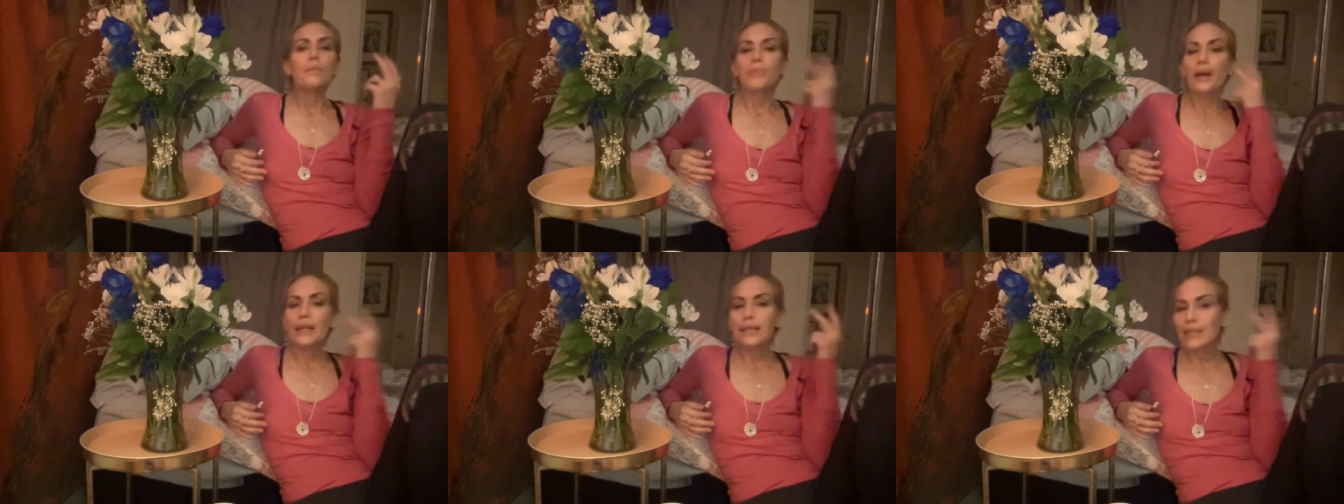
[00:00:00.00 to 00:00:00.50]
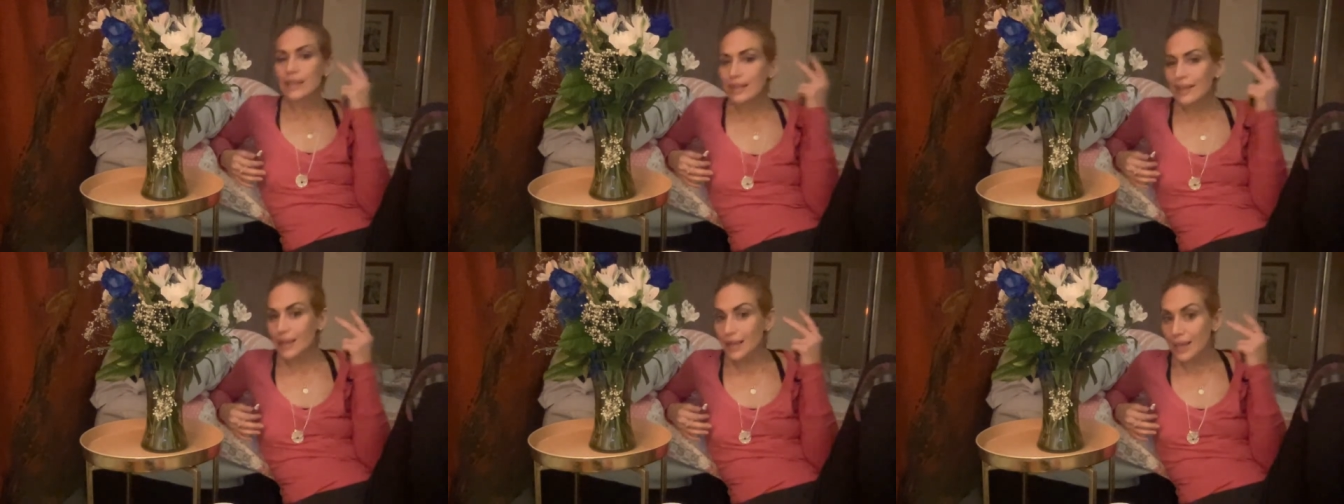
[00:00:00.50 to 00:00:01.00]
but he didn't
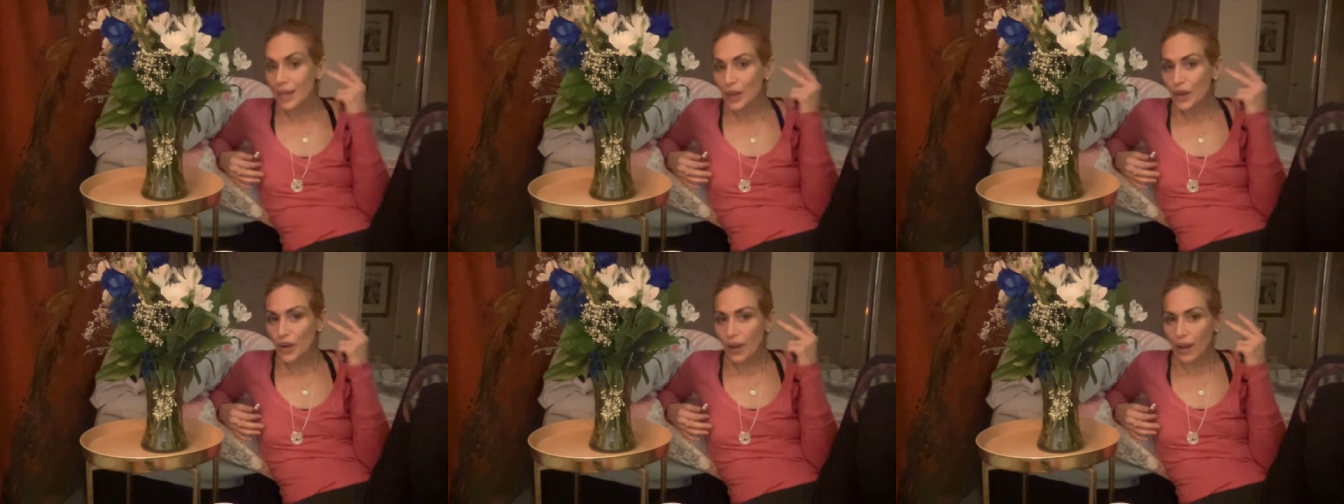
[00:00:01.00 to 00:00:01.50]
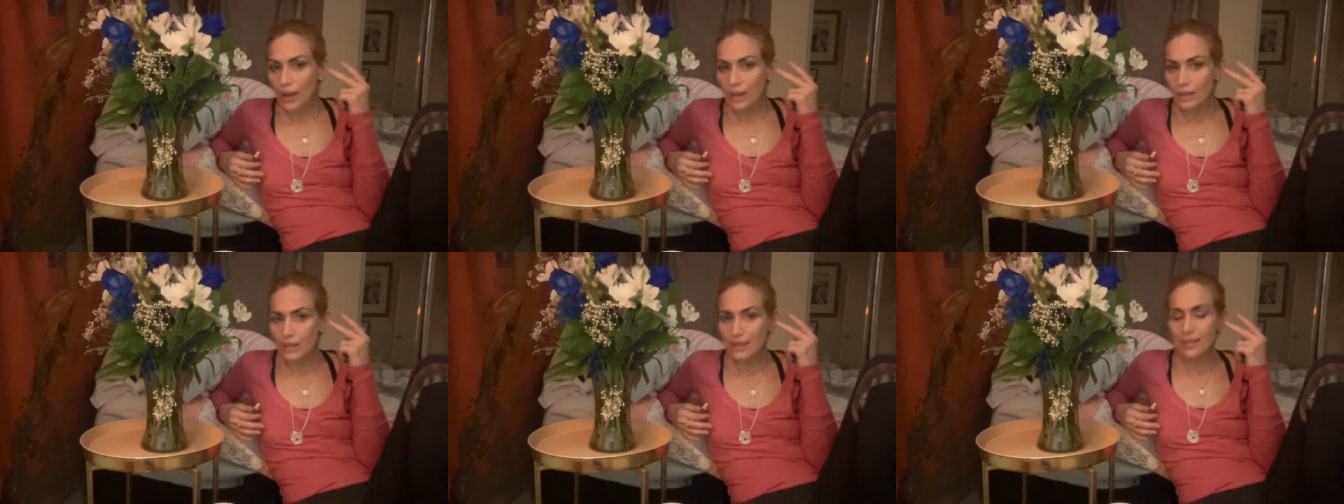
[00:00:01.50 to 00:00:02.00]
hear
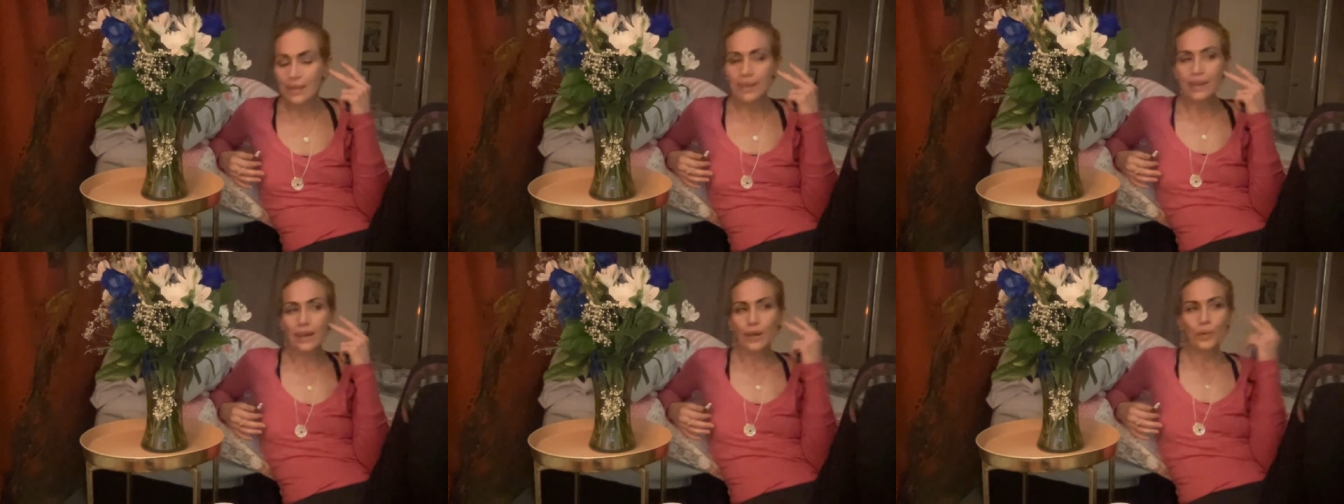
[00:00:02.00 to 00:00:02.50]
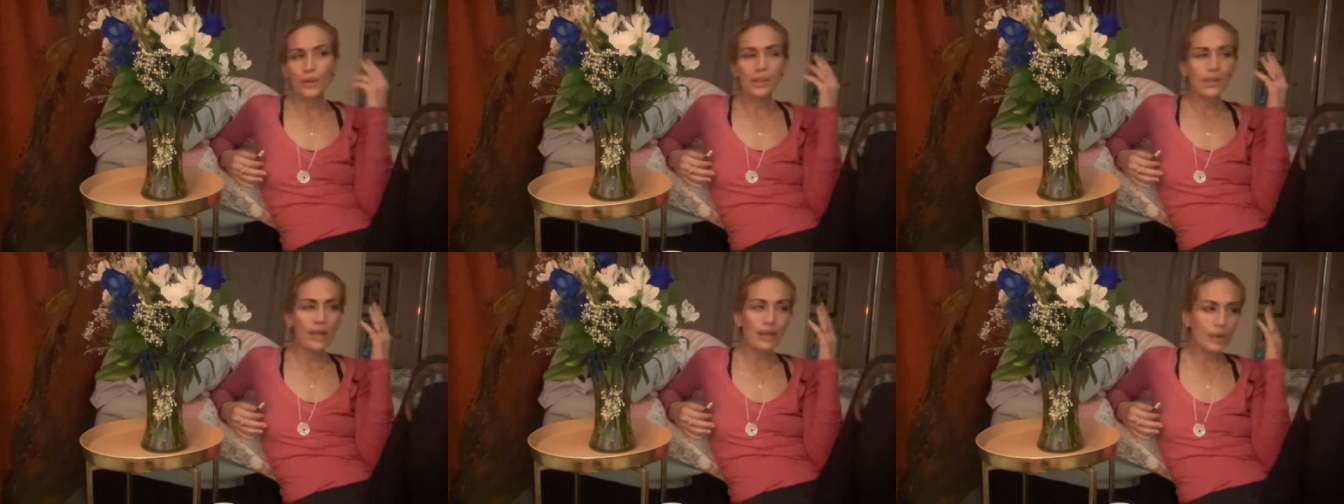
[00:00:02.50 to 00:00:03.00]
it. It
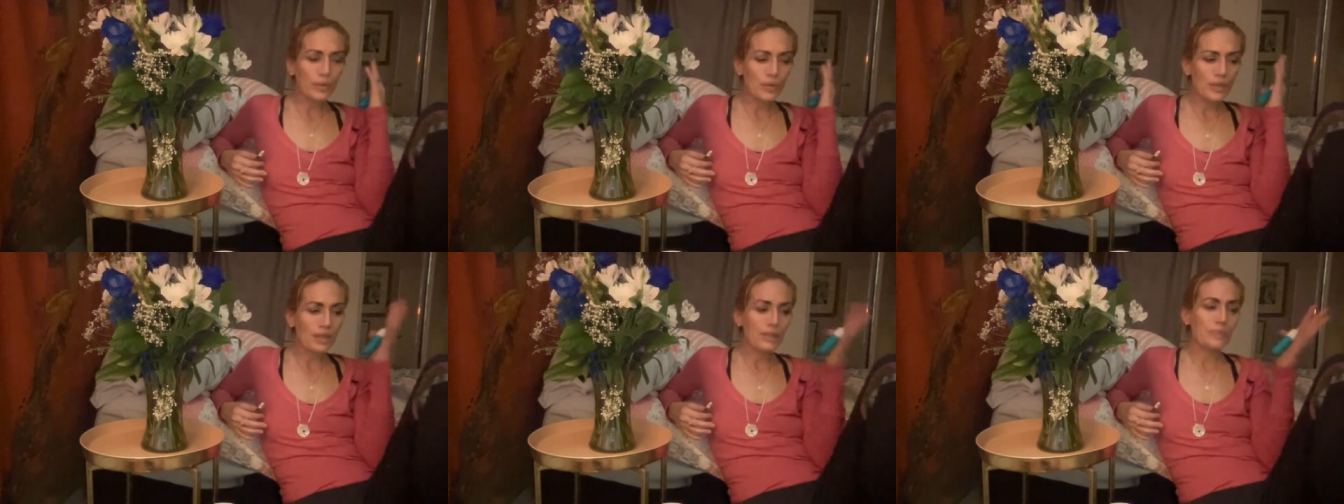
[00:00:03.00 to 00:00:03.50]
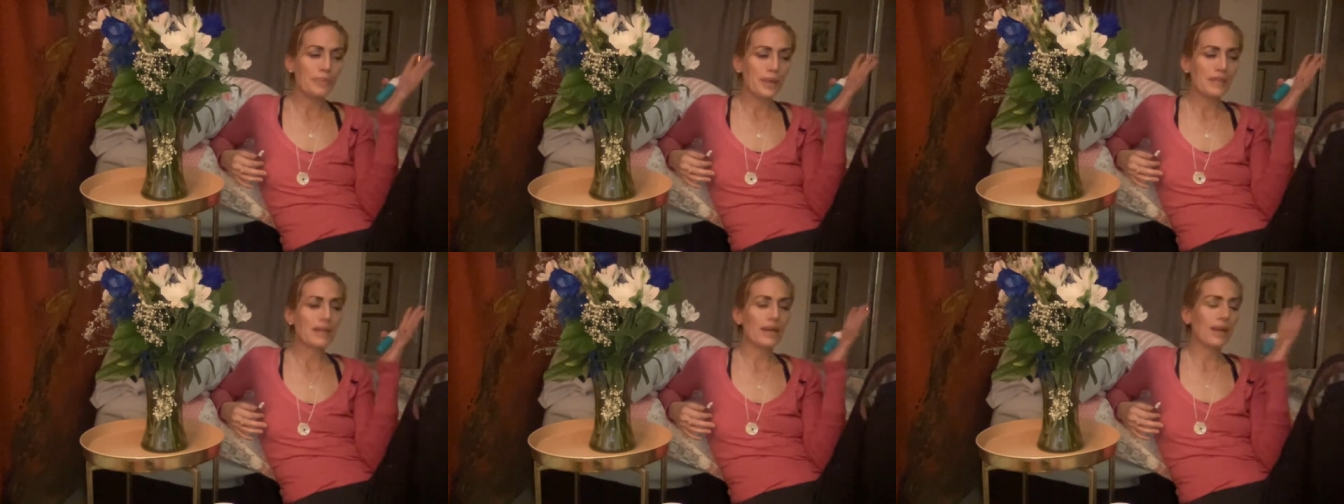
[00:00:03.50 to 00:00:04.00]
wasn't like he was
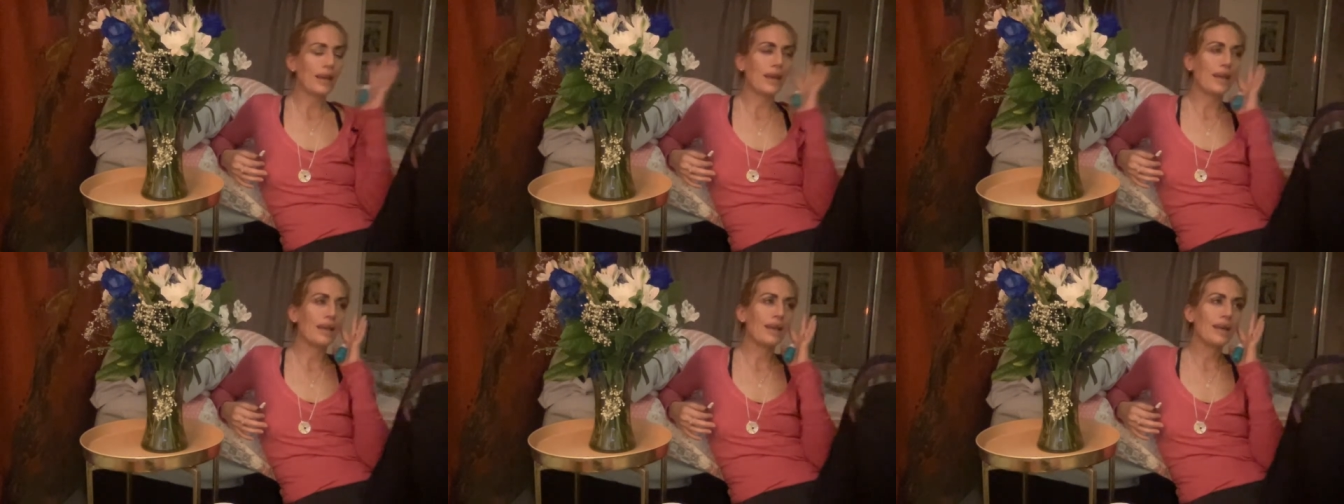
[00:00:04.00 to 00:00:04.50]
dismissing it.